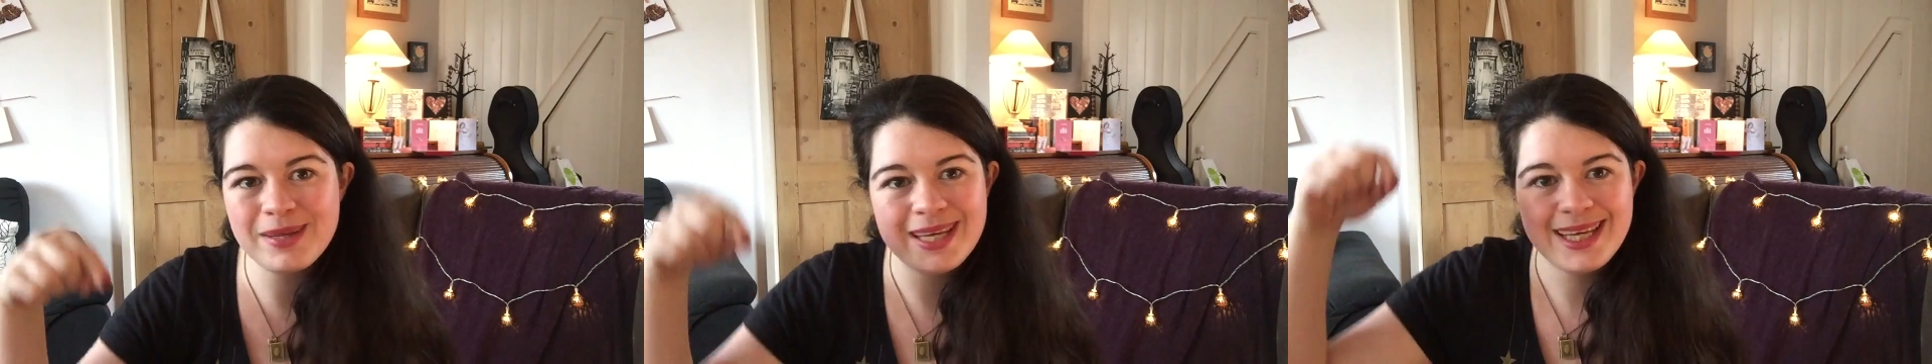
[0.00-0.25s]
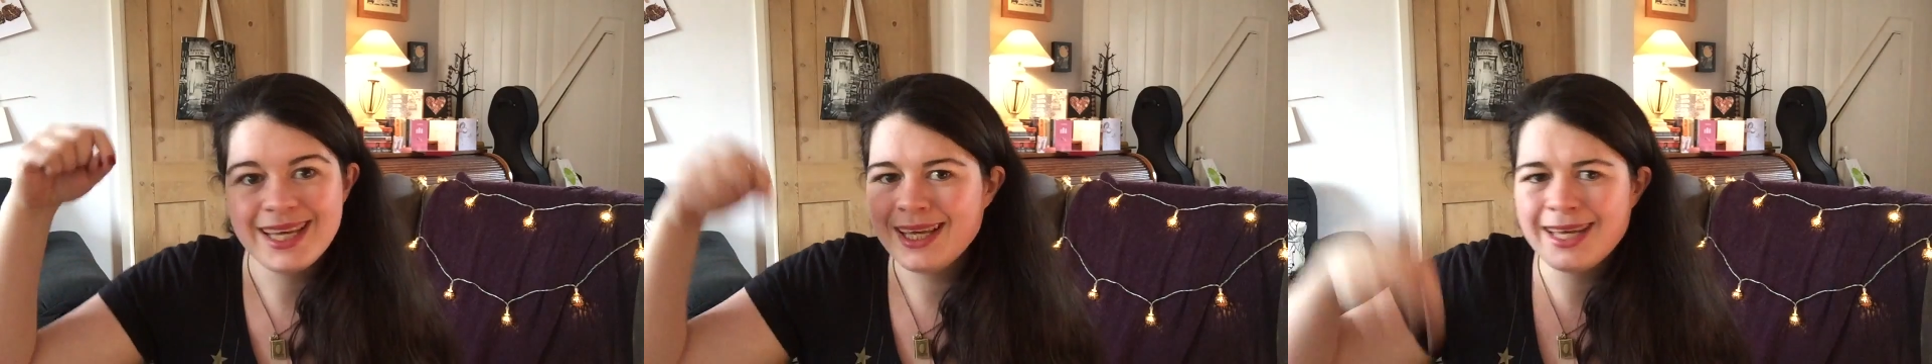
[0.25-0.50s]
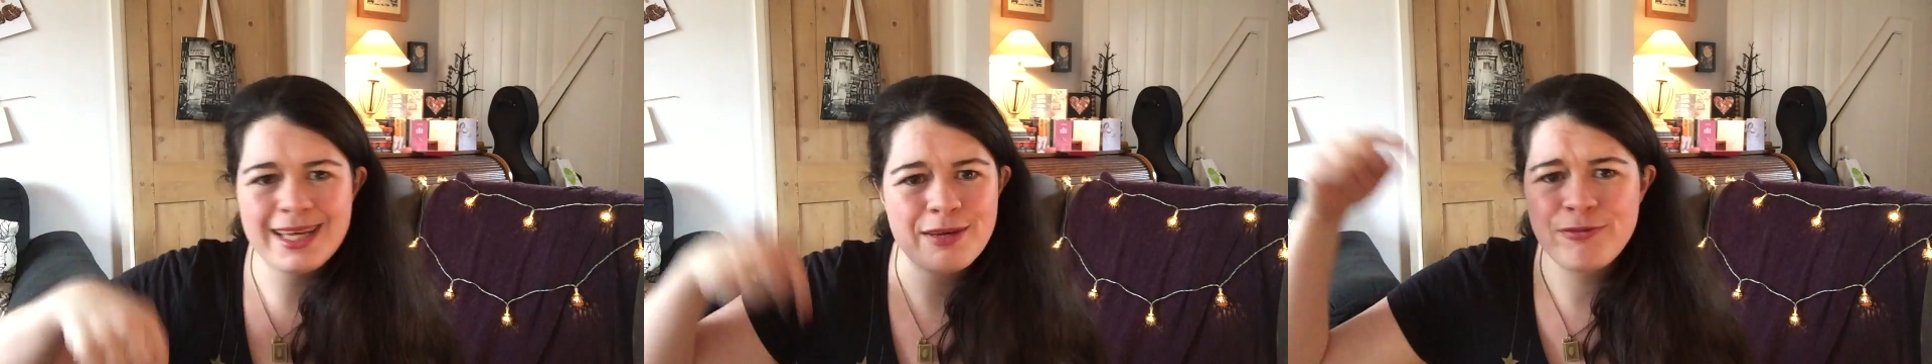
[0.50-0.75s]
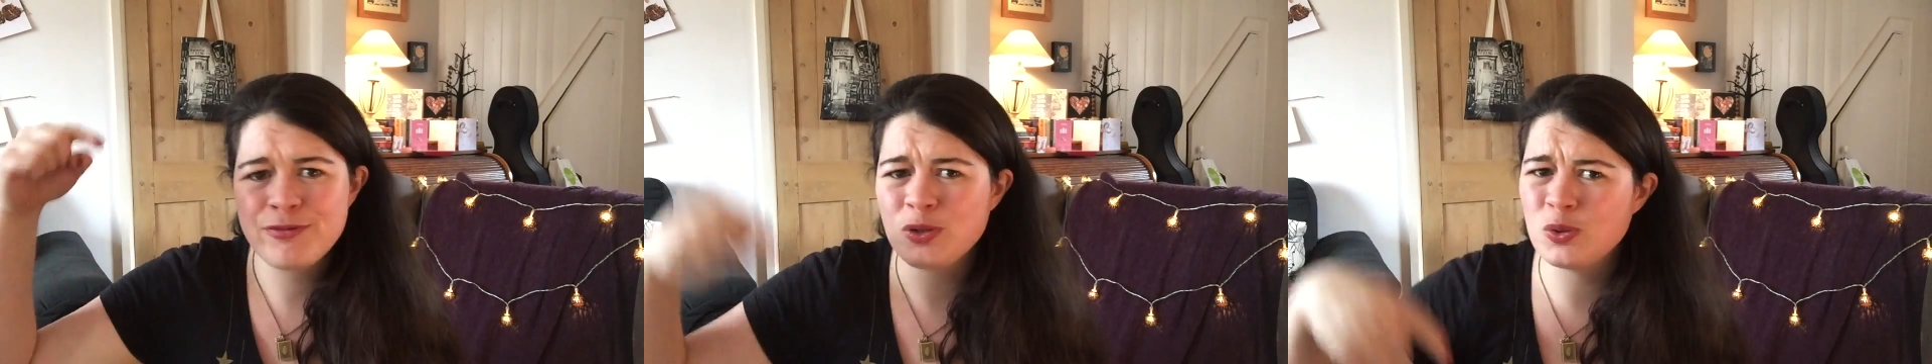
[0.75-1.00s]
me,
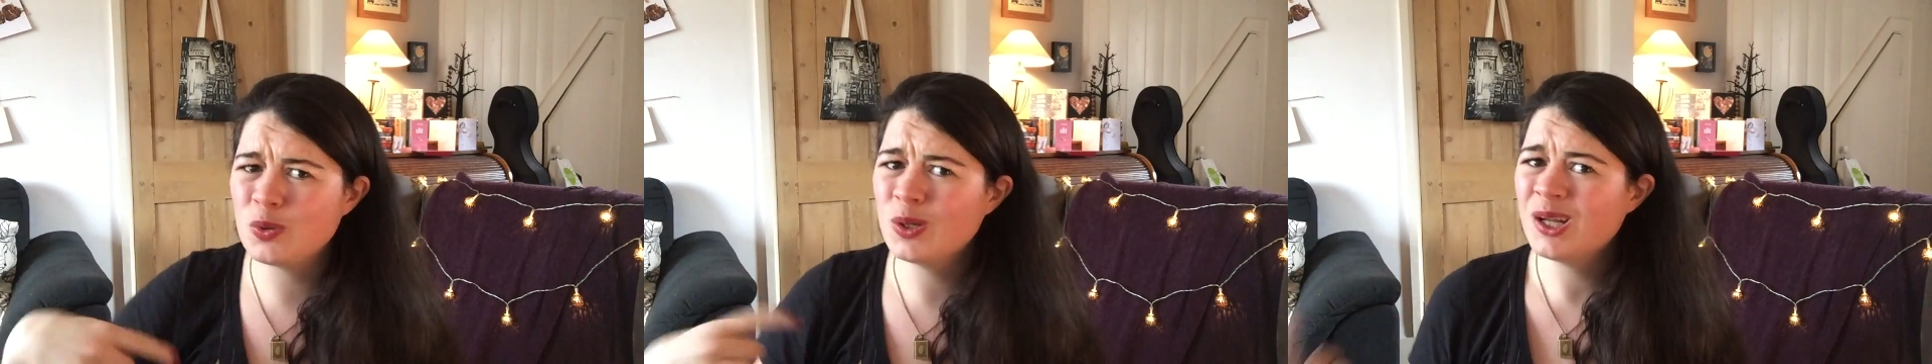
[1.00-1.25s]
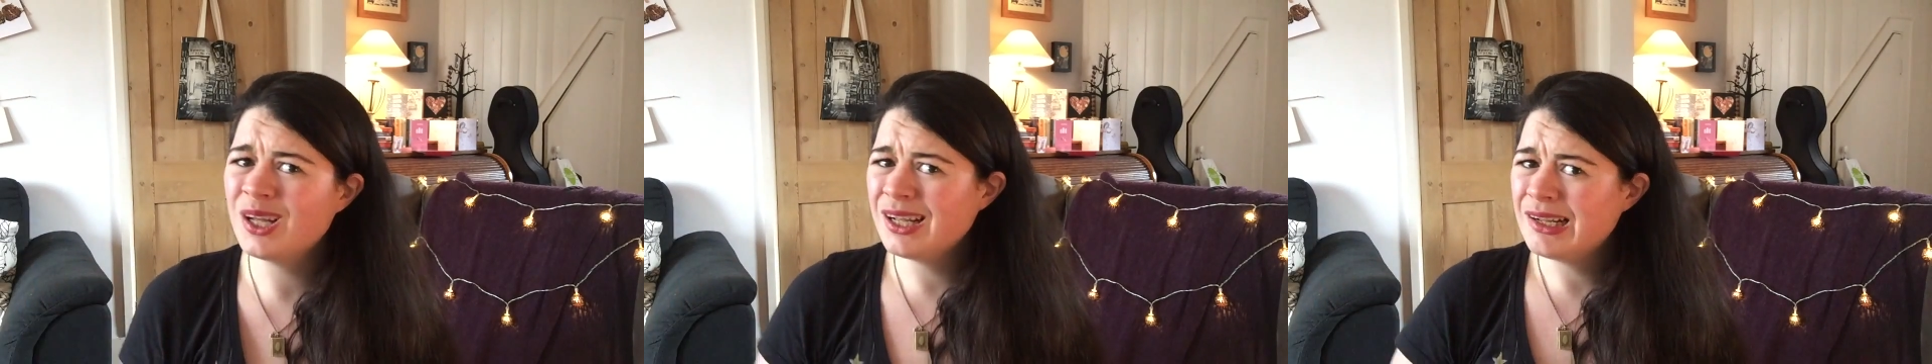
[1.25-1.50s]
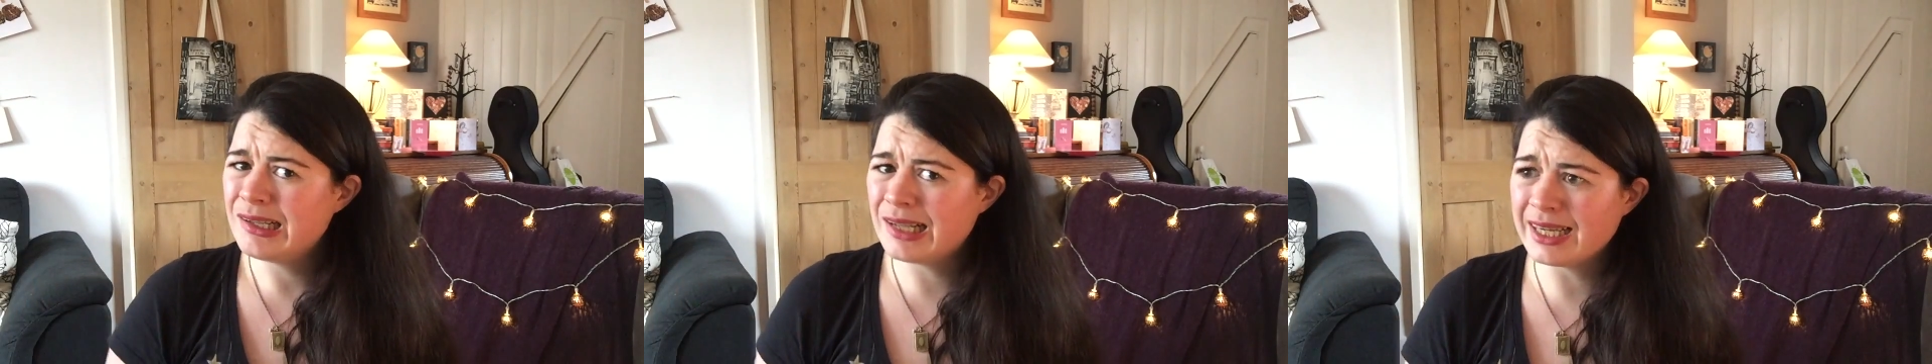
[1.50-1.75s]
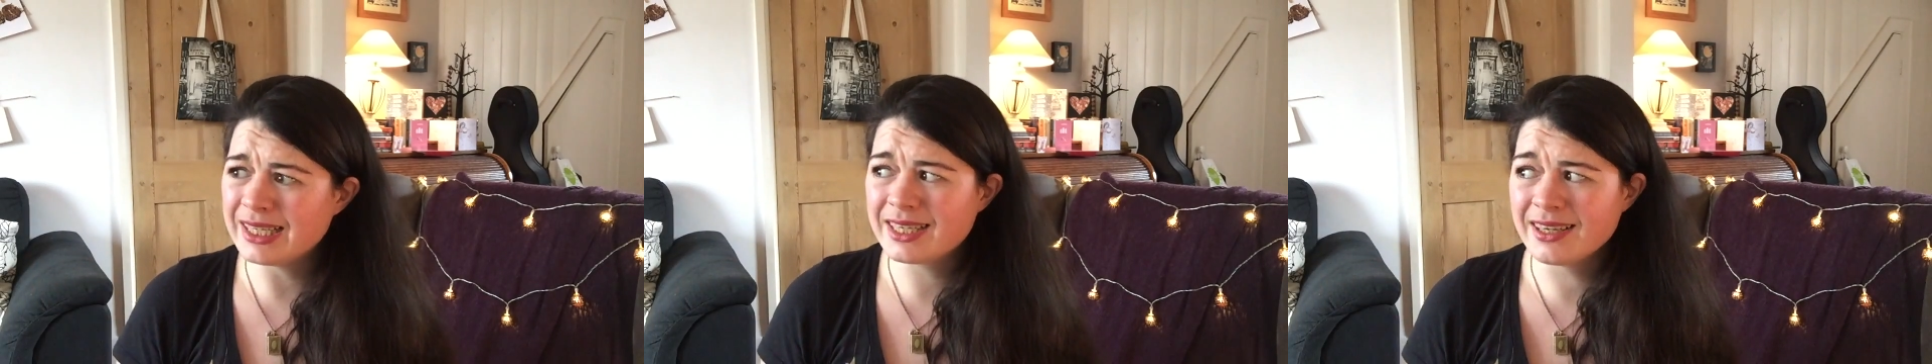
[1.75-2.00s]
if you
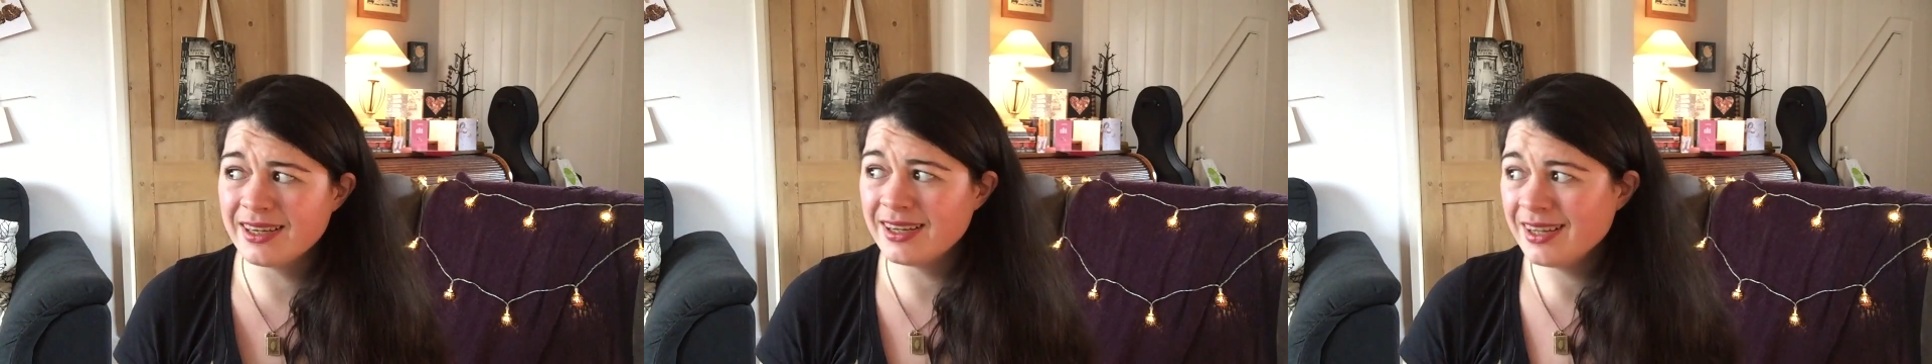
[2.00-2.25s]
like